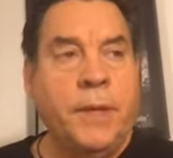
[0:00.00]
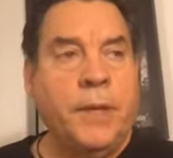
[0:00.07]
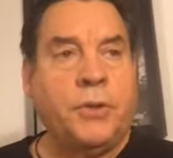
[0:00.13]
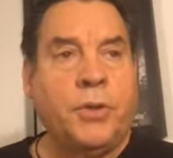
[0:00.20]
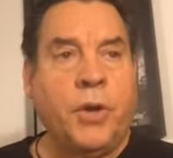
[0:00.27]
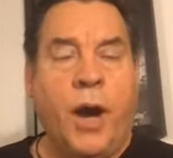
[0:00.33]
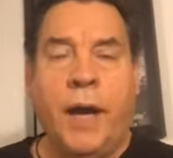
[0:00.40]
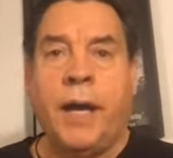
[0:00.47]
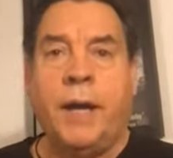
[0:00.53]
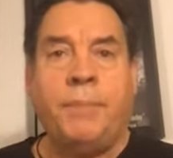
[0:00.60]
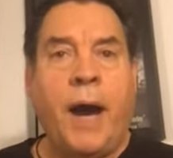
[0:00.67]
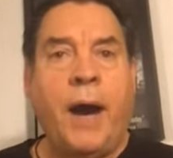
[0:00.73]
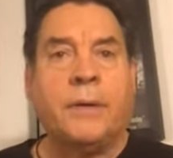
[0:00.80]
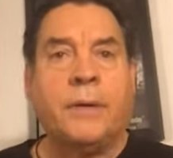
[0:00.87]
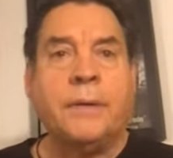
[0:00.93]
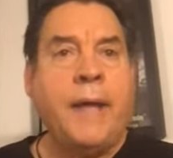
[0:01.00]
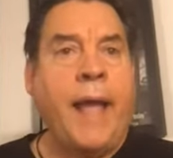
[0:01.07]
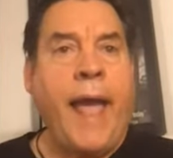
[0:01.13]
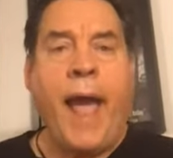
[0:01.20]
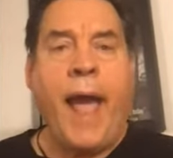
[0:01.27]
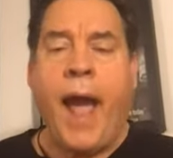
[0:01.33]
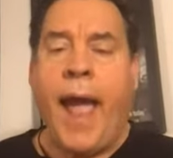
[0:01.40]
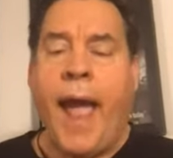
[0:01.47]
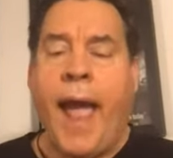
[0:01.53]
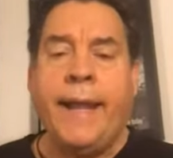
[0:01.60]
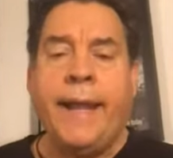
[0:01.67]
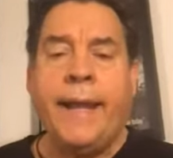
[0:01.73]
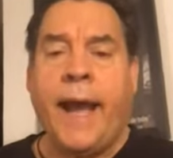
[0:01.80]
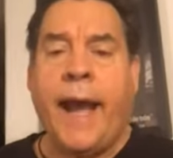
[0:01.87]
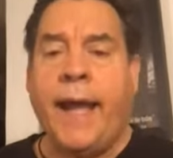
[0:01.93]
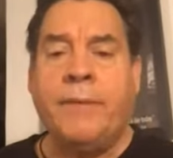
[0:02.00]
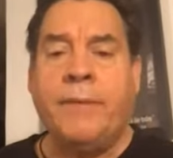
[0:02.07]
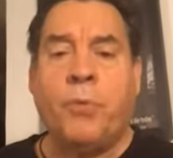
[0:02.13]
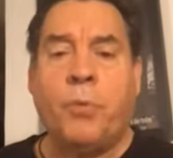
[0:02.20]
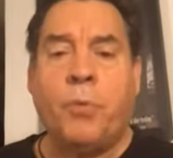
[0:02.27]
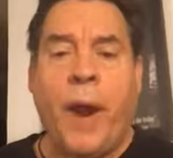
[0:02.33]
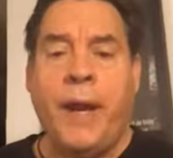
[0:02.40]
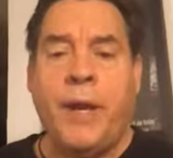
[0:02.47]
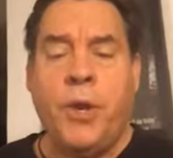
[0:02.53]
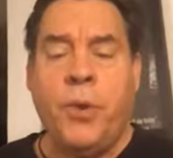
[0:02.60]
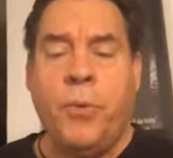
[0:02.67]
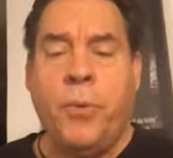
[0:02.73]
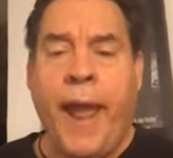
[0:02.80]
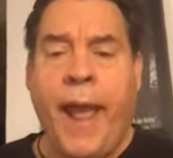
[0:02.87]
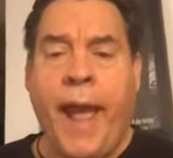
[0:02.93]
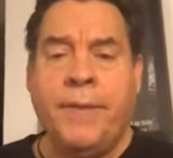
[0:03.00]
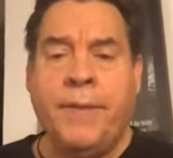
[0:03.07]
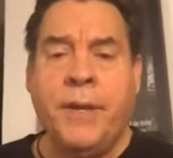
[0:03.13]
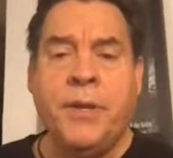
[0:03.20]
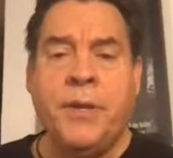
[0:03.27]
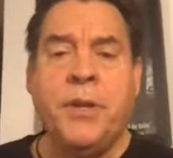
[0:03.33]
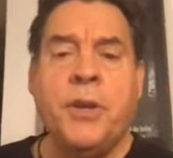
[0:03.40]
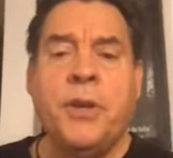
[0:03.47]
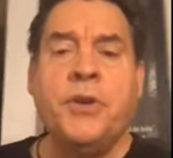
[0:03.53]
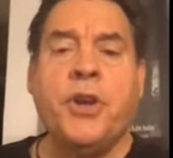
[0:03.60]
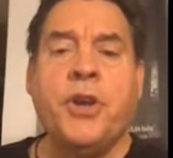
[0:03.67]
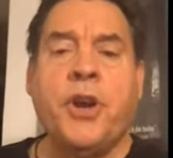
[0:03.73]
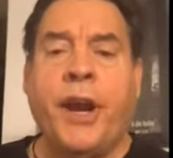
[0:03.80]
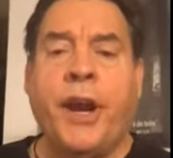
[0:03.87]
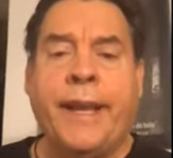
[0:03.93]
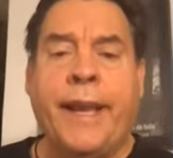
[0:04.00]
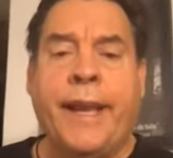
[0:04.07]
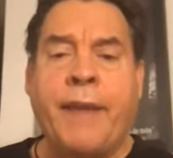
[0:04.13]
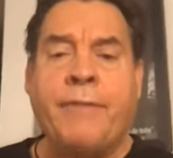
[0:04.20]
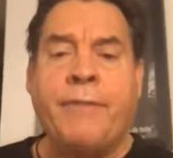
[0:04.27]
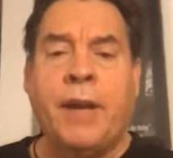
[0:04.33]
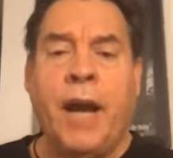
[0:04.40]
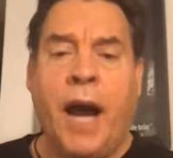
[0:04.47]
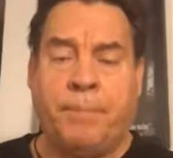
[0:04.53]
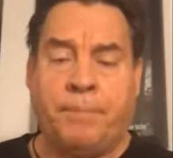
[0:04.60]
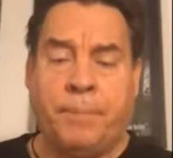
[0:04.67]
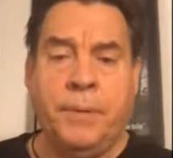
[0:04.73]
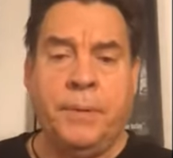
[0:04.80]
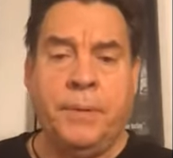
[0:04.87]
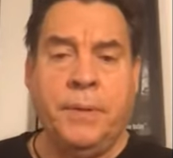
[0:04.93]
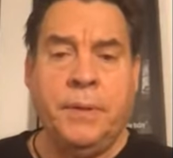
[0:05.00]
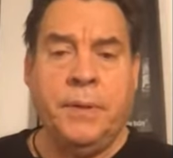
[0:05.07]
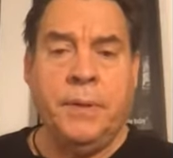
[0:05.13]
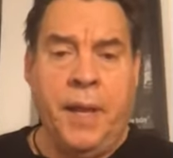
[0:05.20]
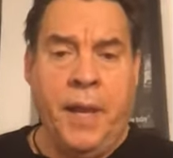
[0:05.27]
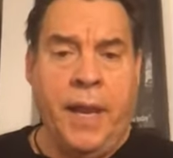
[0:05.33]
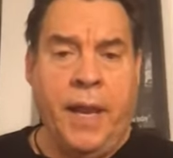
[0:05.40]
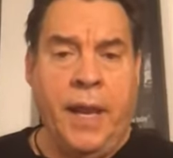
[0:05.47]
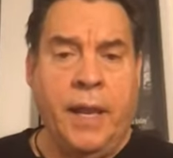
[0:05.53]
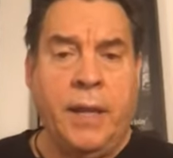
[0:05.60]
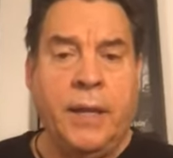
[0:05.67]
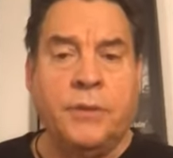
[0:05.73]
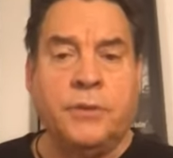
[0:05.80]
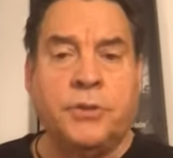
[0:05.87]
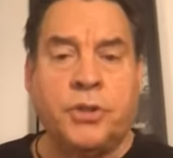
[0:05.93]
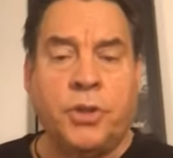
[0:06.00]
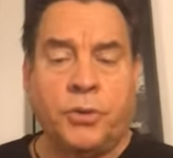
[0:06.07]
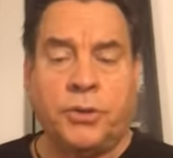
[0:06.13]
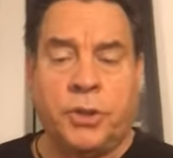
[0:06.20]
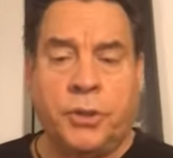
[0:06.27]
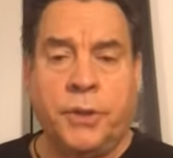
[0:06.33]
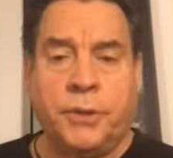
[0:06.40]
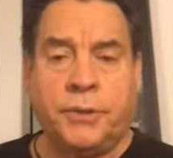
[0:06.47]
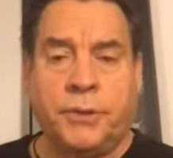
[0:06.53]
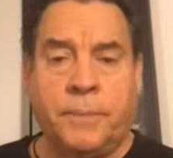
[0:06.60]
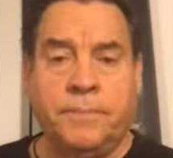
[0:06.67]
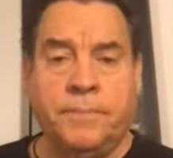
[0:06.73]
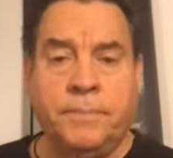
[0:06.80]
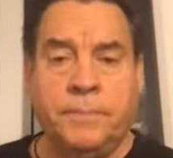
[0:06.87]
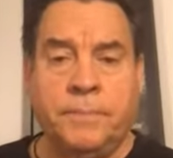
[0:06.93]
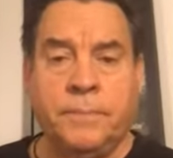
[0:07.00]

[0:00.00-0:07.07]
You talk about any kind of right you have, you're going to give it up in socialism.